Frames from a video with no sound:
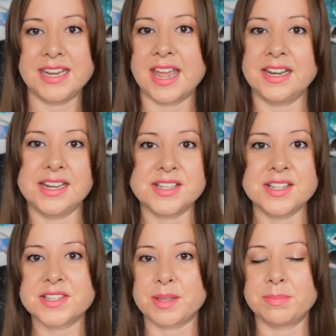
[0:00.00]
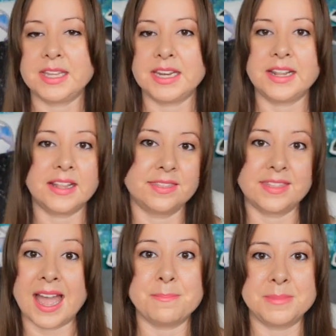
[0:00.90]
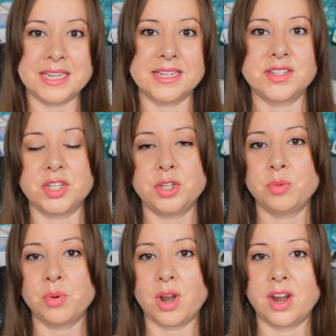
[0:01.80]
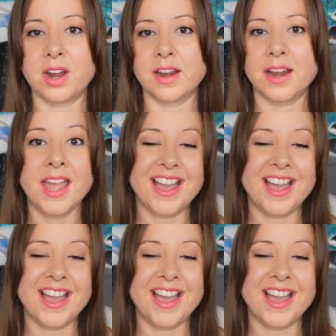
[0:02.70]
and it isn't something that means you are